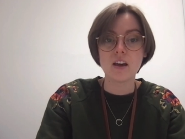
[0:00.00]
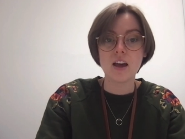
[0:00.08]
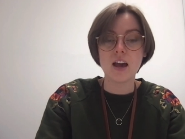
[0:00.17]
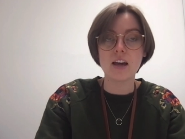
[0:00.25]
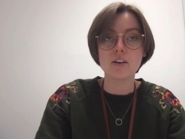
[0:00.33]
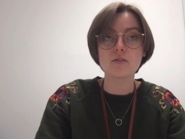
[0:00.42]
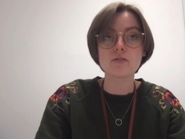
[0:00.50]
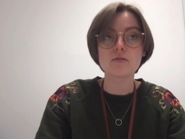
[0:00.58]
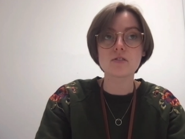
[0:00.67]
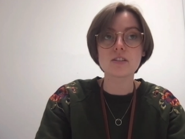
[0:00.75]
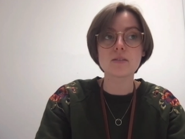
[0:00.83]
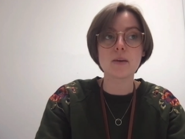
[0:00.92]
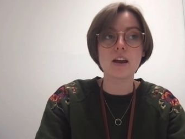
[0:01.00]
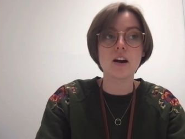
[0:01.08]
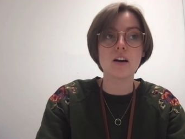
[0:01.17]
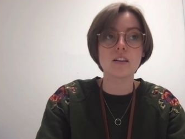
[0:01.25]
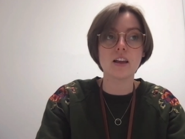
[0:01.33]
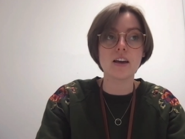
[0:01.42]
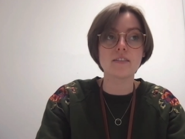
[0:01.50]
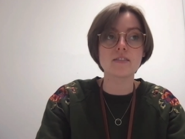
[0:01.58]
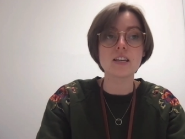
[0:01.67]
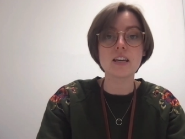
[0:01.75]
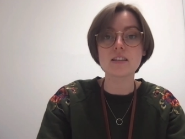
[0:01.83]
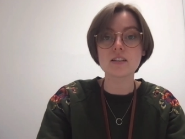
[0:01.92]
And also just to make our lives
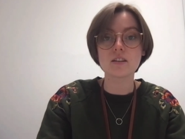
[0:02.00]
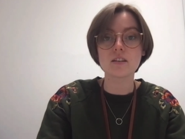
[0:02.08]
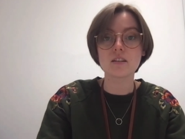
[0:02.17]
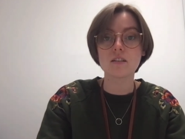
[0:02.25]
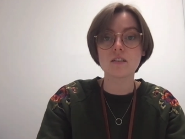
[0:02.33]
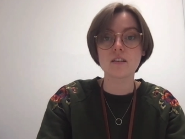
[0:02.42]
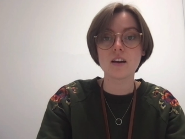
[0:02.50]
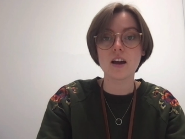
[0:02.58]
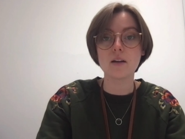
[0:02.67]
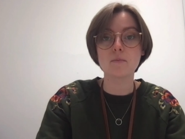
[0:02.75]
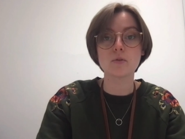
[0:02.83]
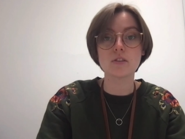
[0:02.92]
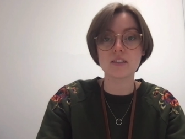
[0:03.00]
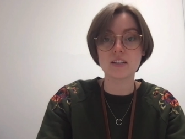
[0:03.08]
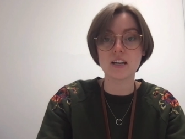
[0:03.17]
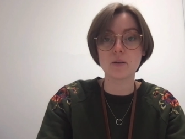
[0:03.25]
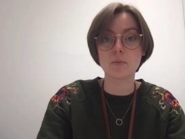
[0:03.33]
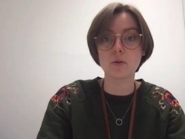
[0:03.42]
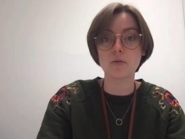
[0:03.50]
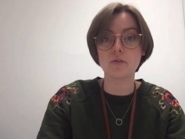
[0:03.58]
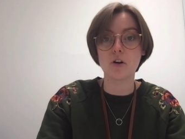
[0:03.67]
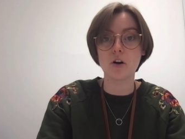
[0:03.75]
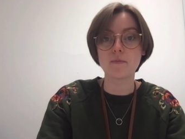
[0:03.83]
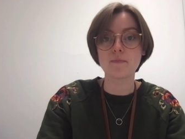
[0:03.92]
easier and more sustainable overall.